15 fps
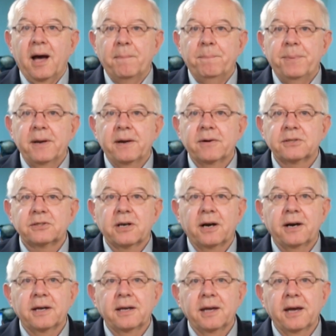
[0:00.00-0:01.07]
A bearish
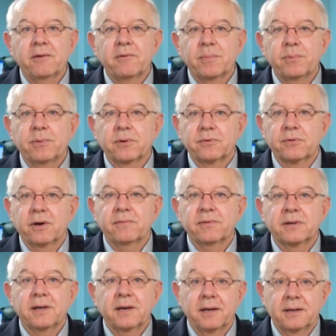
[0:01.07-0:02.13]
IEA report drove
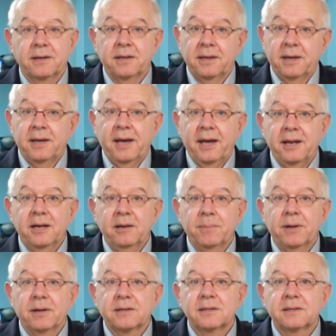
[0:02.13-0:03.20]
it down. An
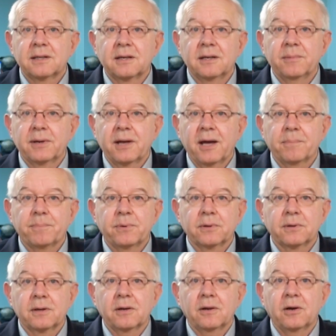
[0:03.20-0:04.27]
inability to limit
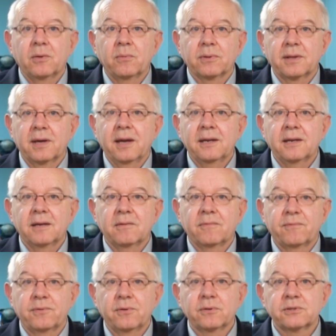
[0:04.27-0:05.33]
output, along with ending
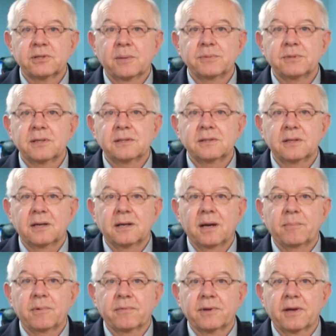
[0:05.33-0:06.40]
fuel subsidies in a
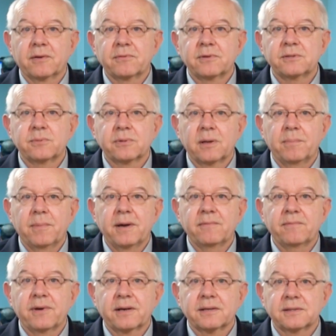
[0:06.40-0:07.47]
number of countries, were the
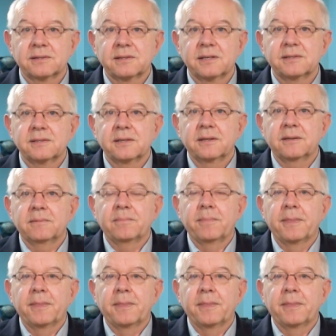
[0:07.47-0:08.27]
main factors, they said.